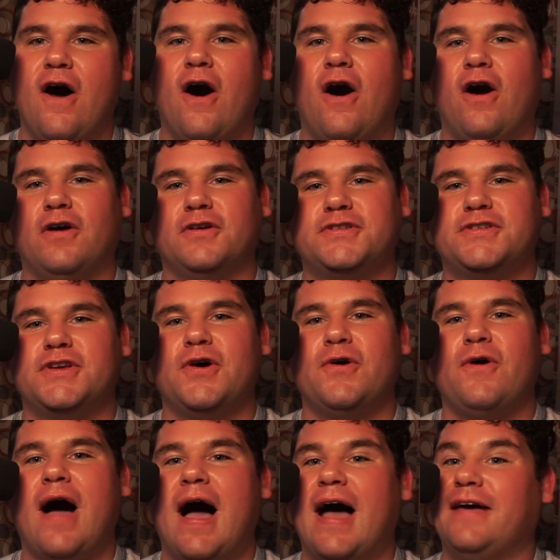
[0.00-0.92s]

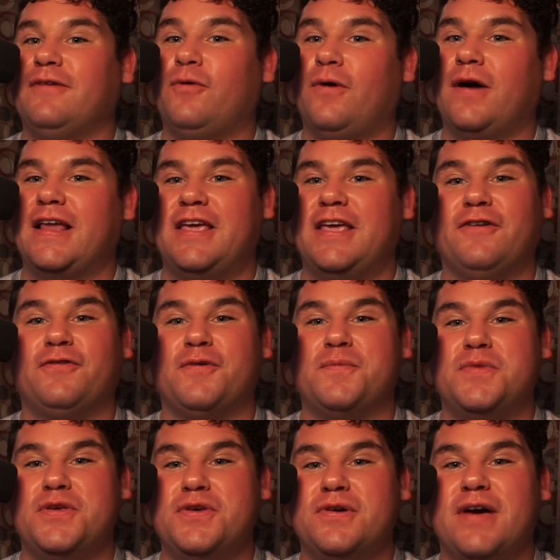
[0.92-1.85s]
Also, I want to hear
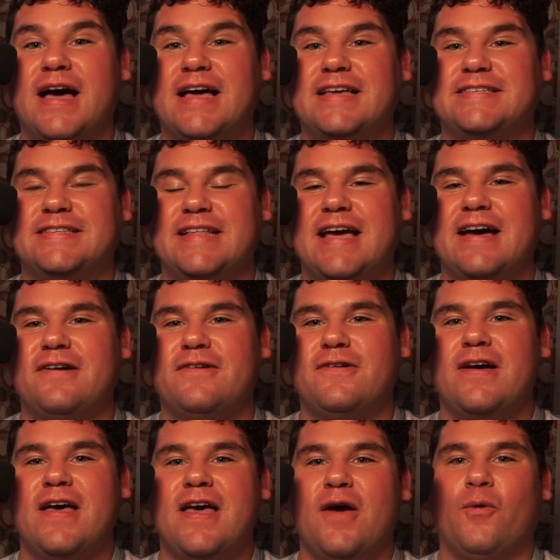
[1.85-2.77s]
from you guys now.